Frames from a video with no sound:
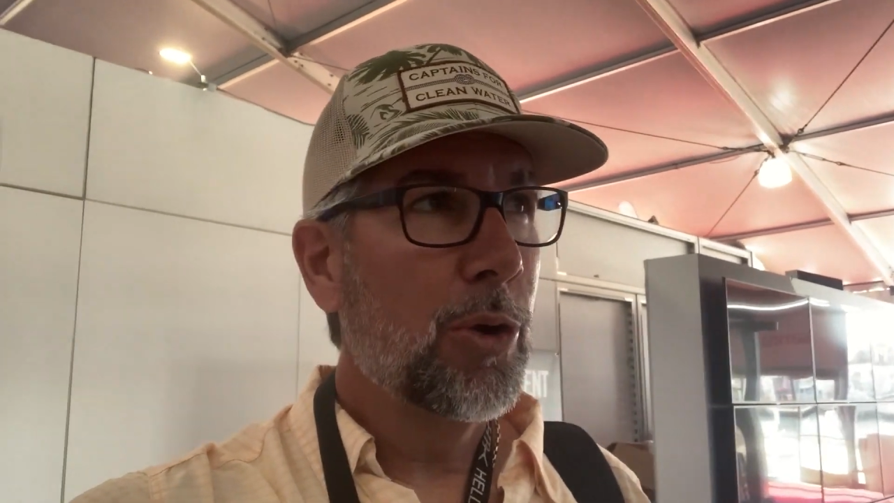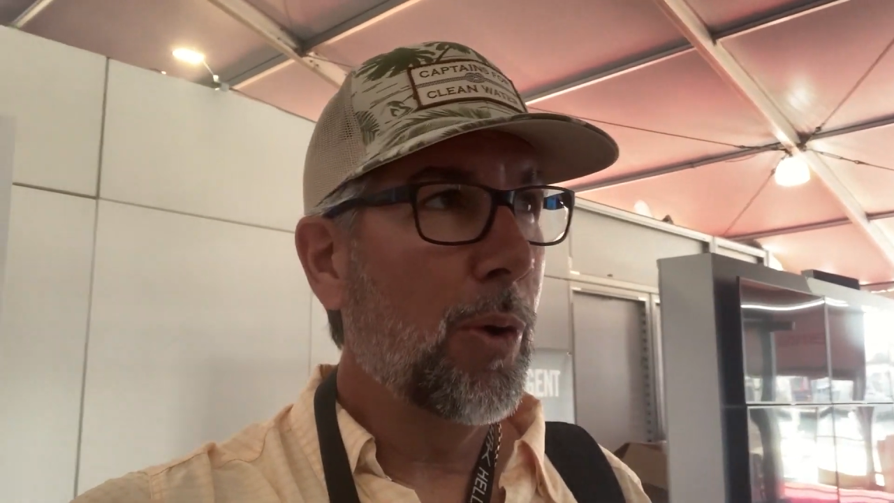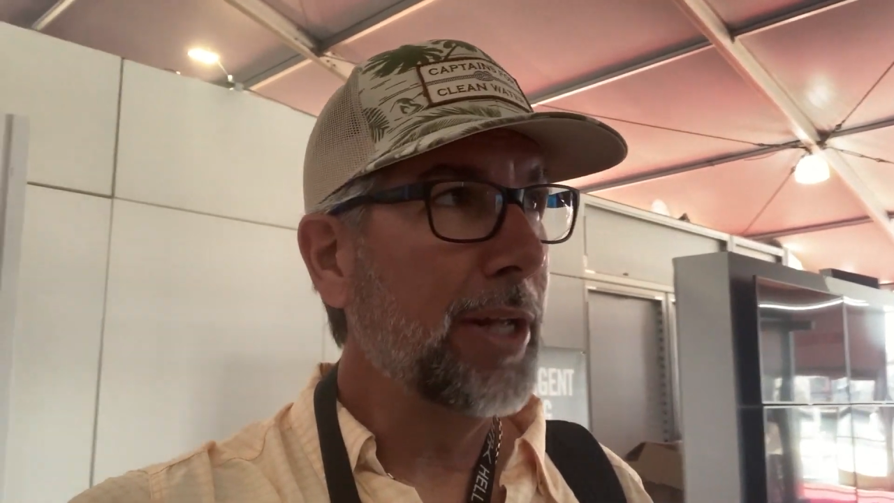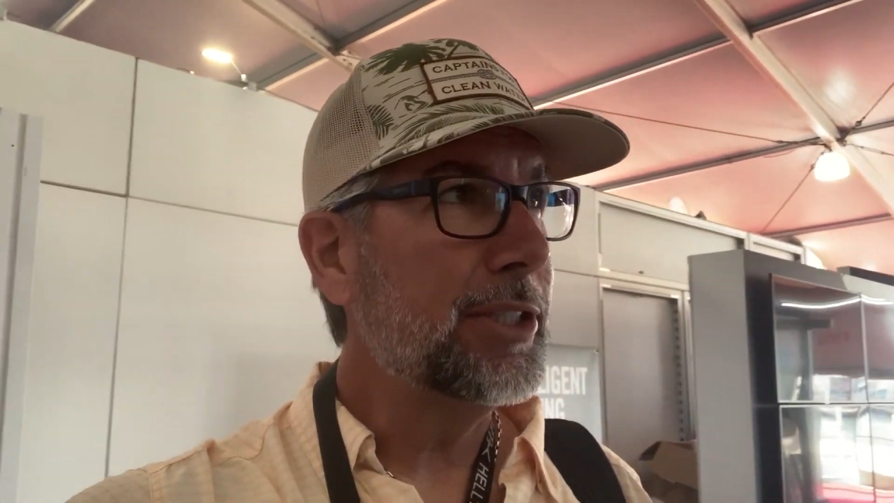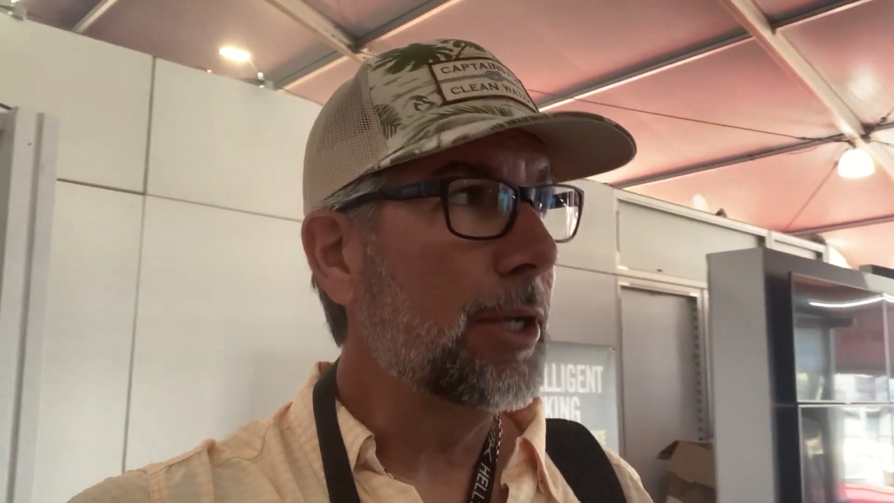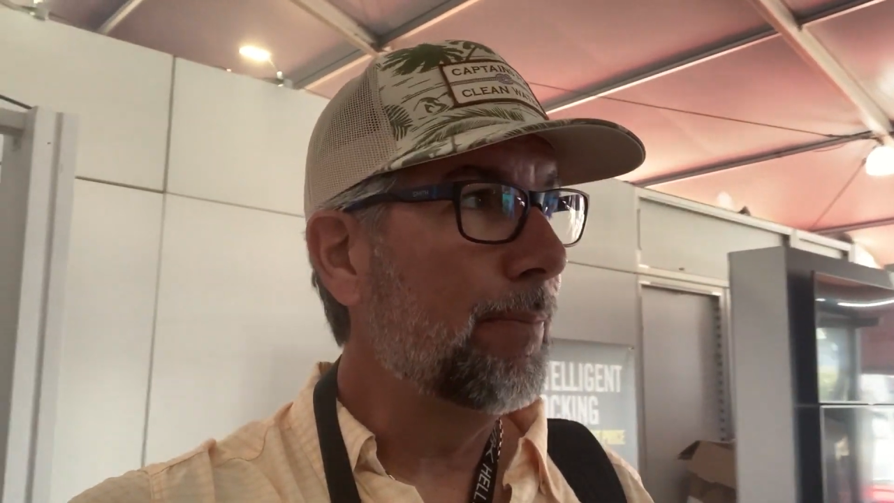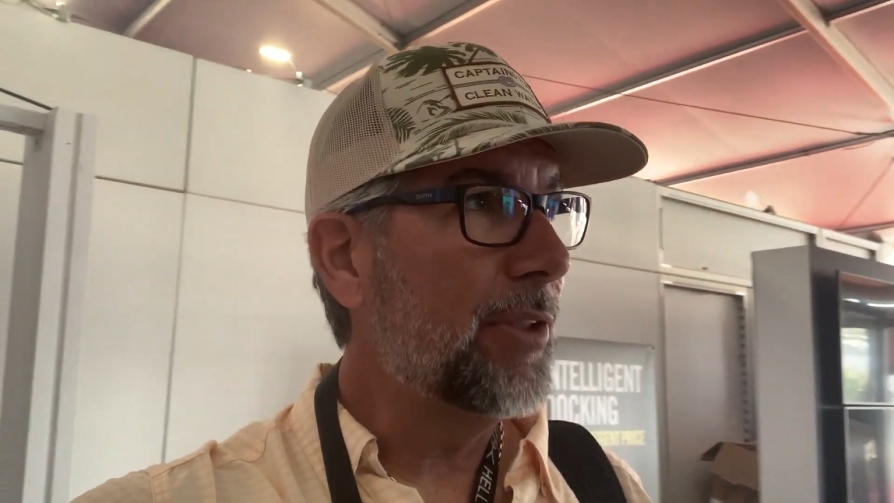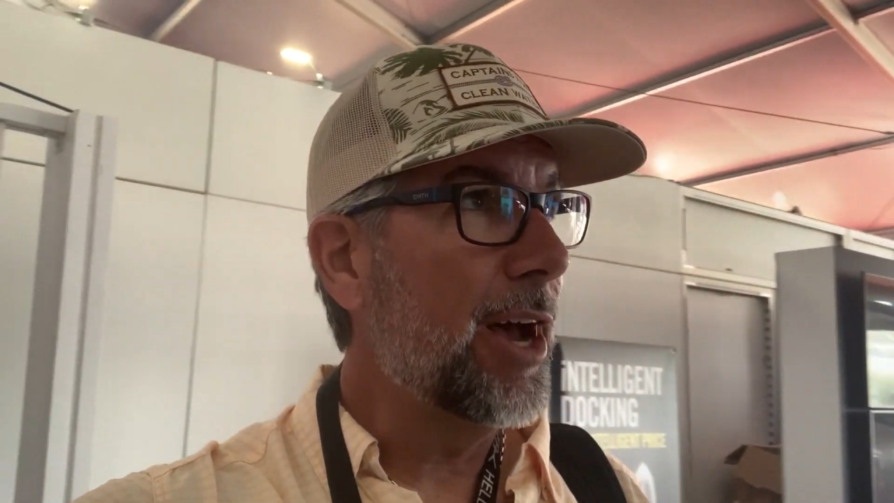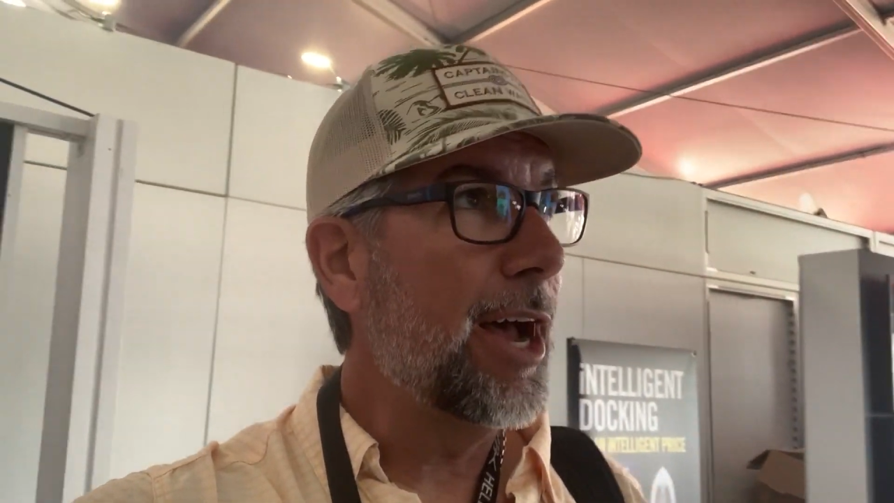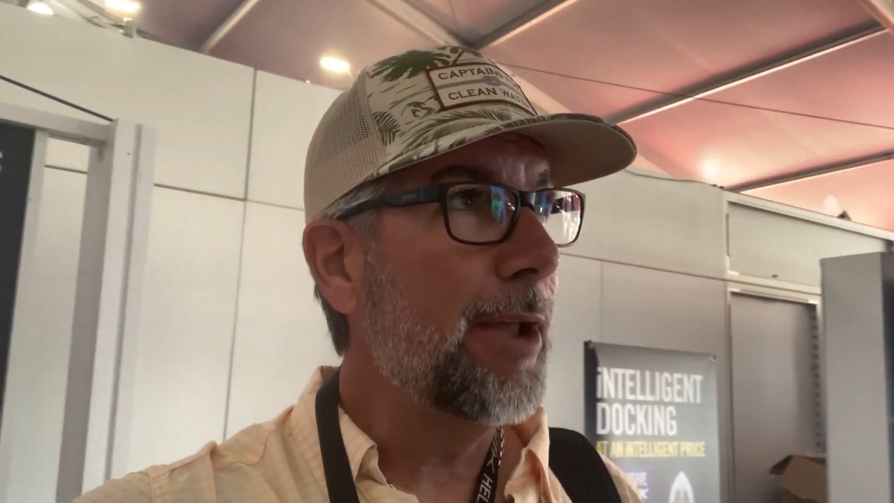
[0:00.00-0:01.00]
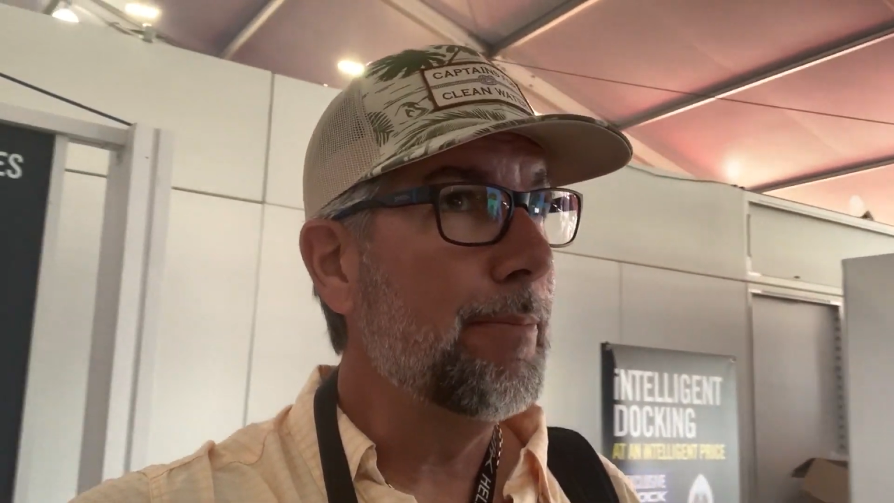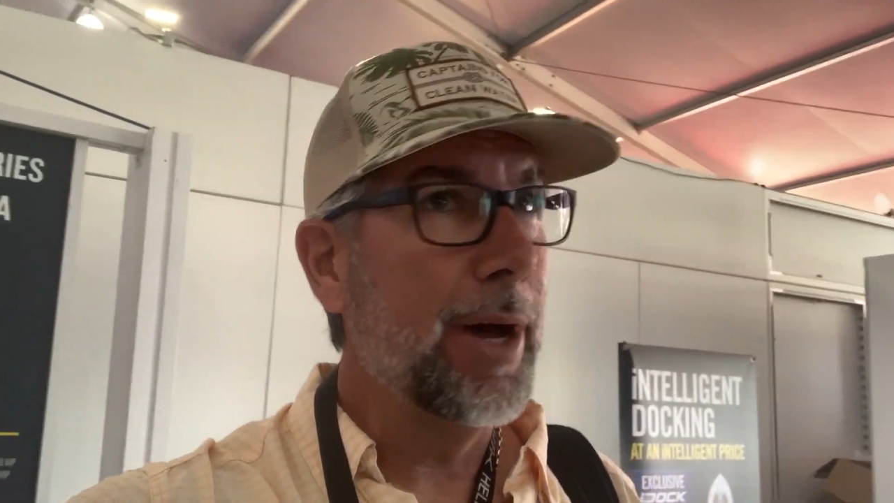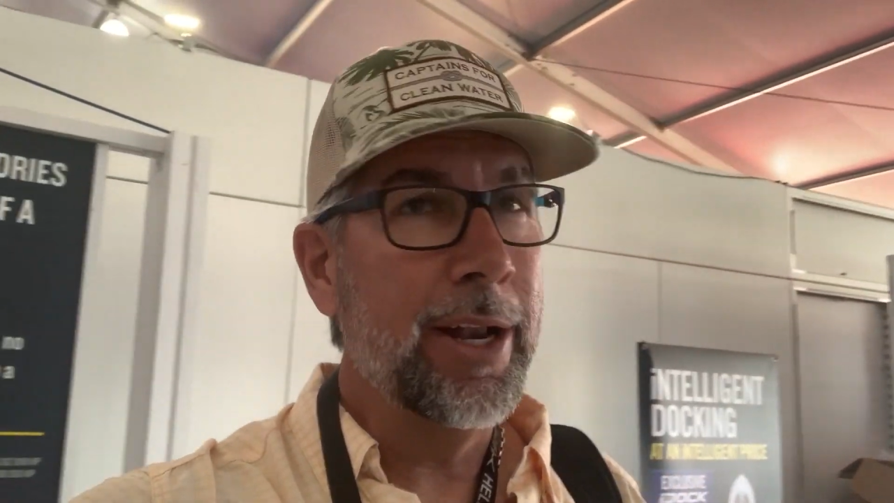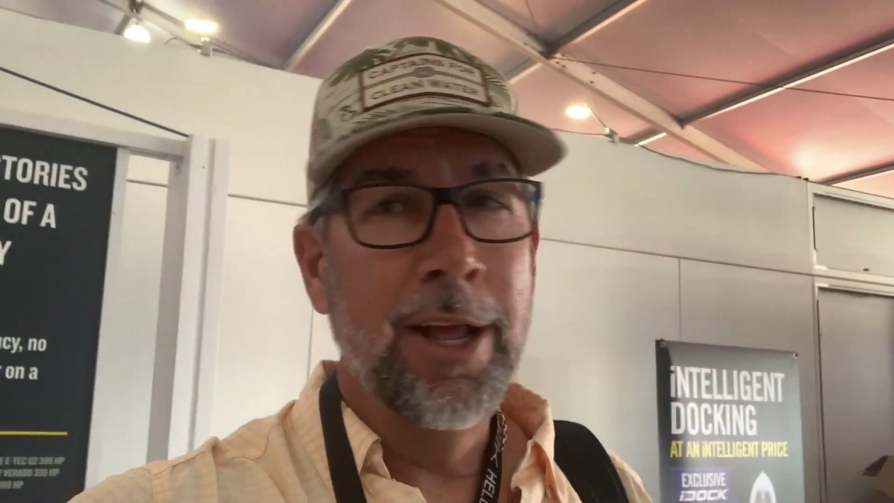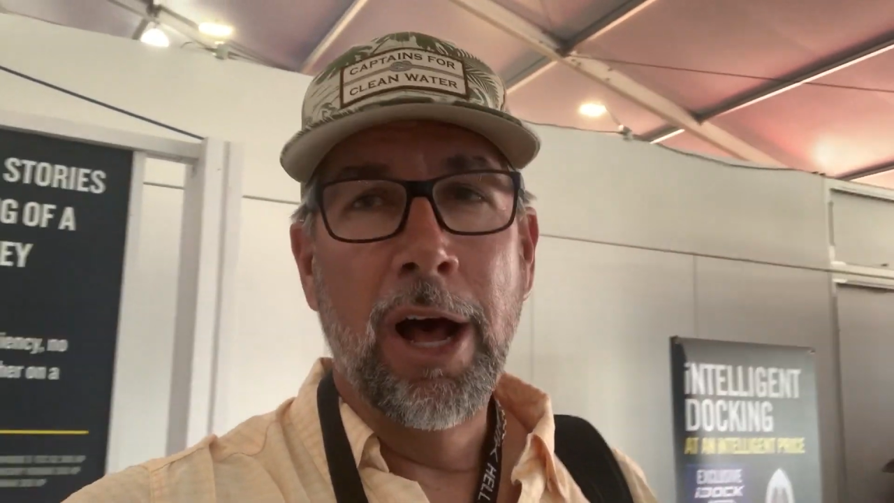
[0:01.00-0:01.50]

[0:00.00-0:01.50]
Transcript: quite some time, but